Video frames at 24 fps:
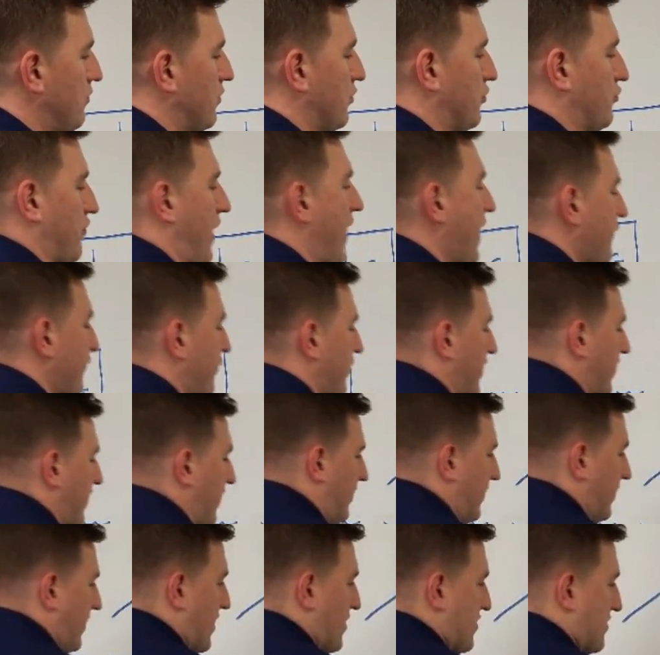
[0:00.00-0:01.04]

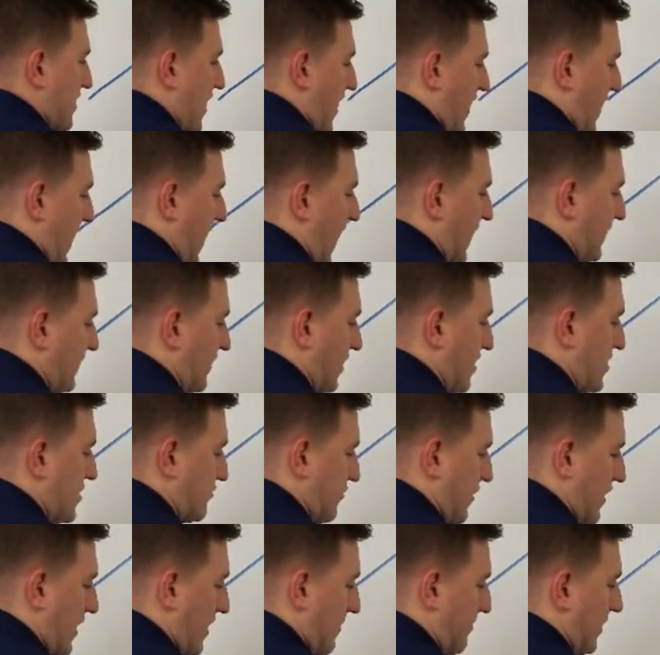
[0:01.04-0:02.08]
gravity is not acting
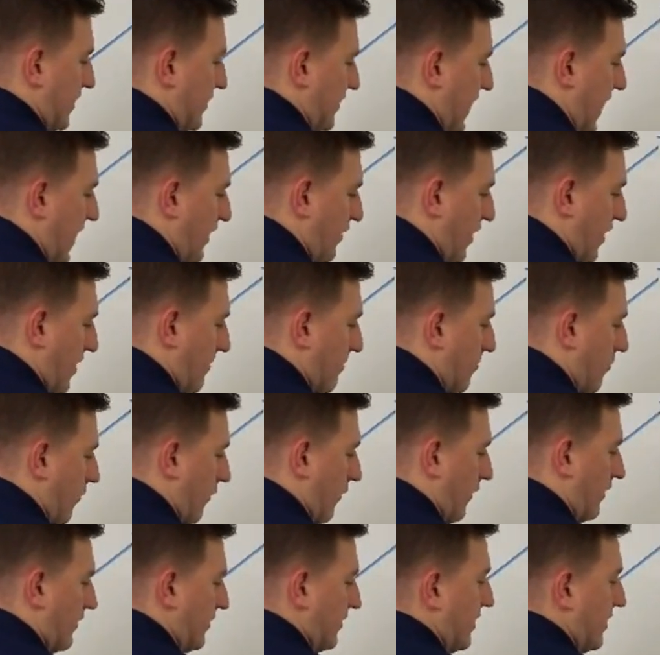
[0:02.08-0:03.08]
straight up and down anymore.